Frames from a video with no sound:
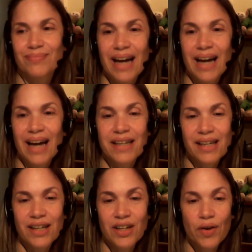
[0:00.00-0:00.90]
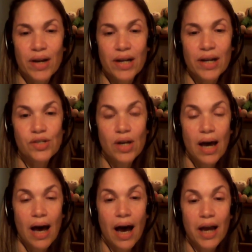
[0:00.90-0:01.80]
Hi, second graders.
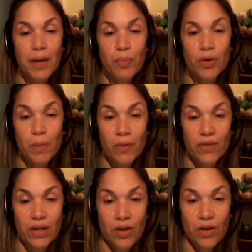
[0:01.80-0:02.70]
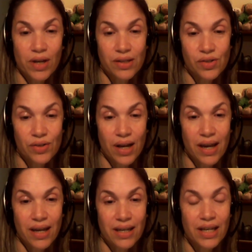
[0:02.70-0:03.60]
I put up a video yesterday